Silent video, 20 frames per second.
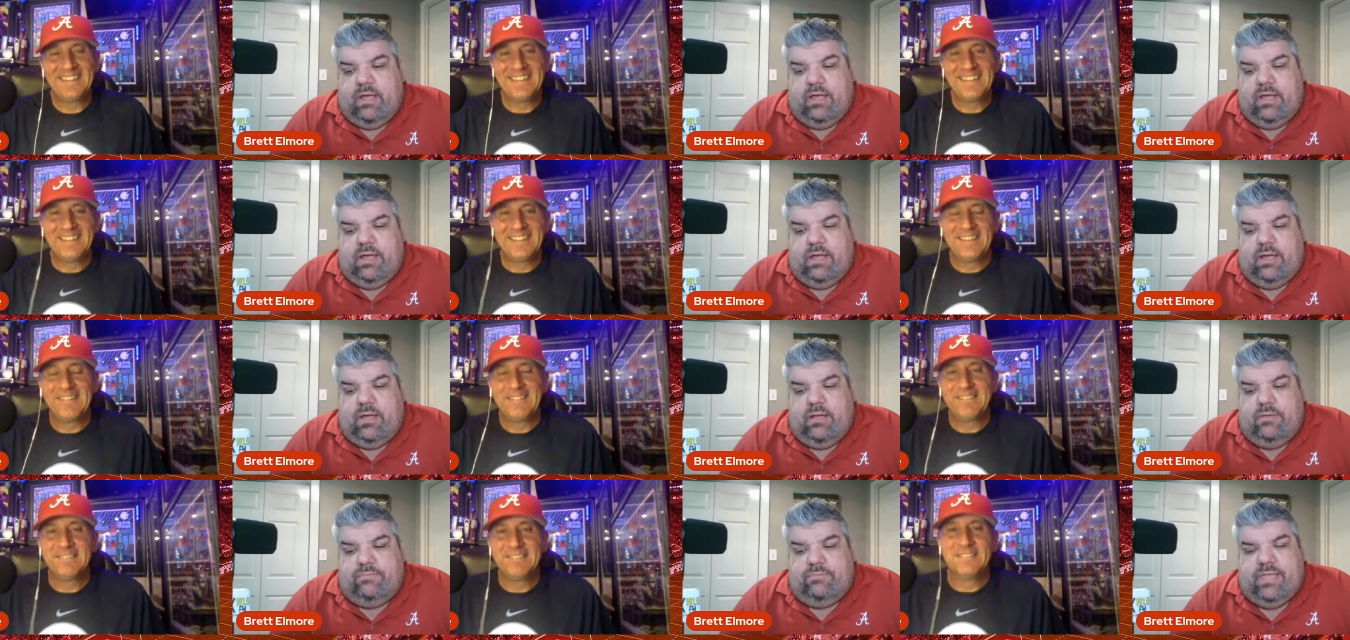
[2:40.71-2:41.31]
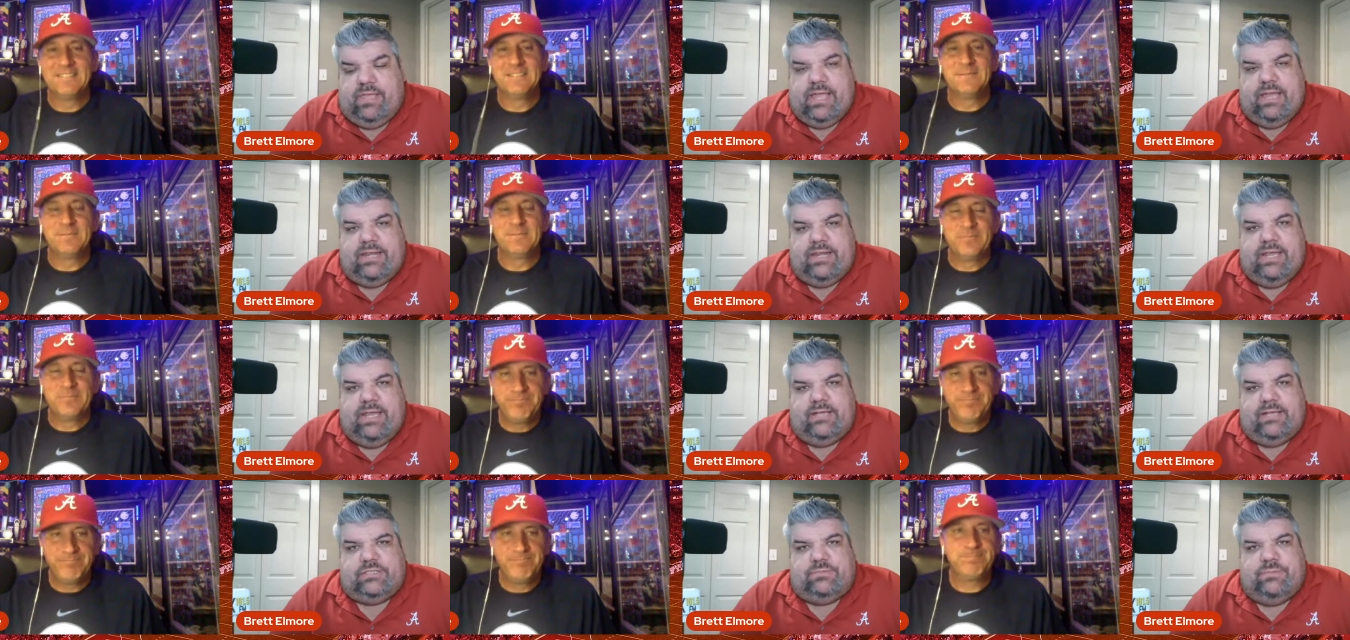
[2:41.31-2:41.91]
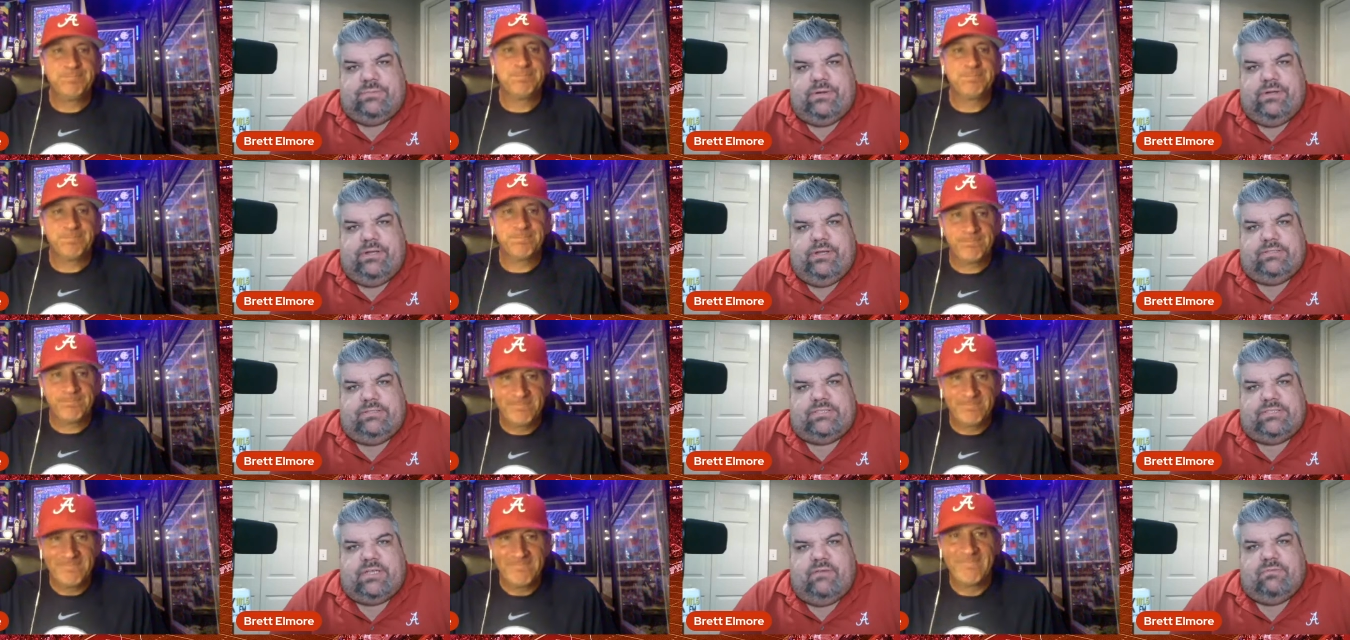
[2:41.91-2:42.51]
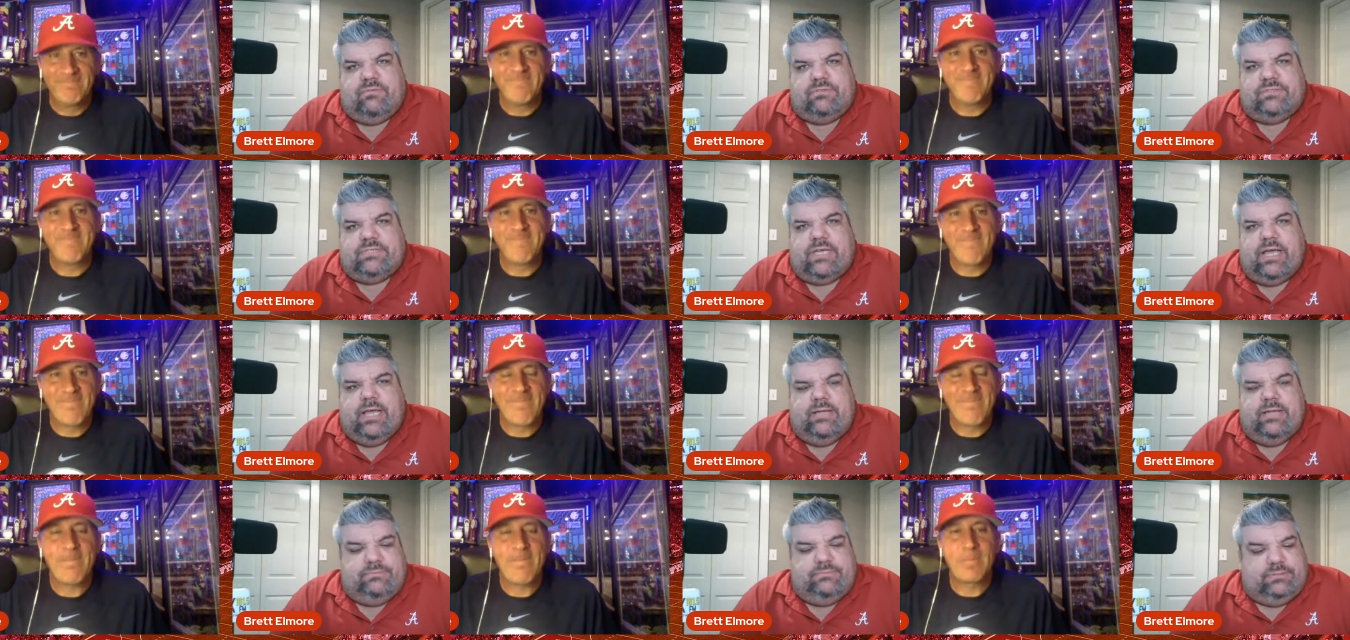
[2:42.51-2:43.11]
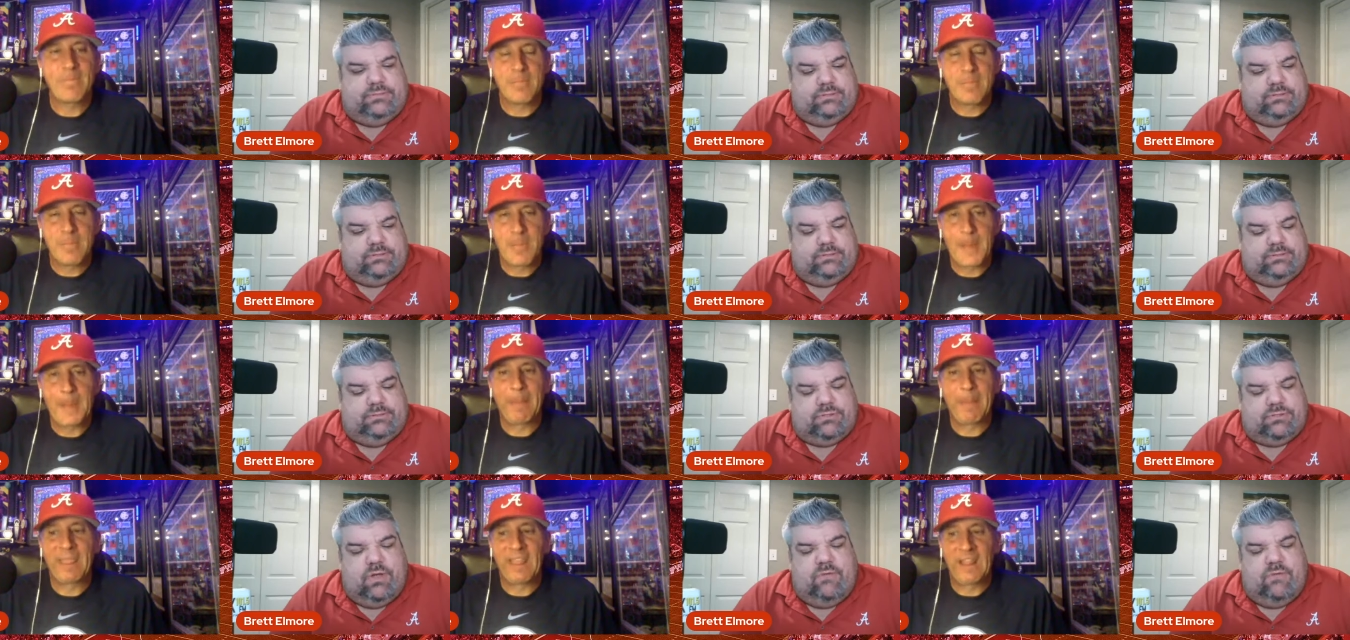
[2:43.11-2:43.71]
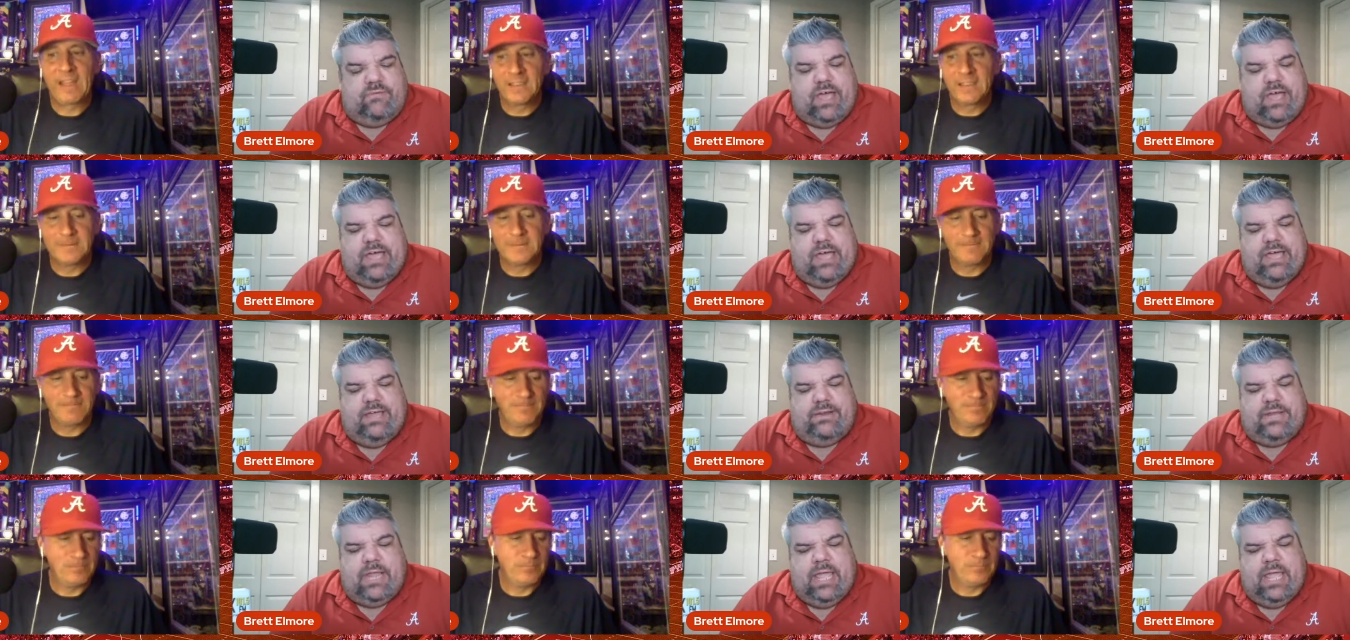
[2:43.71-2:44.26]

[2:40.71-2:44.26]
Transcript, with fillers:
Speaker 1: the A-Day experience several times, and so have I.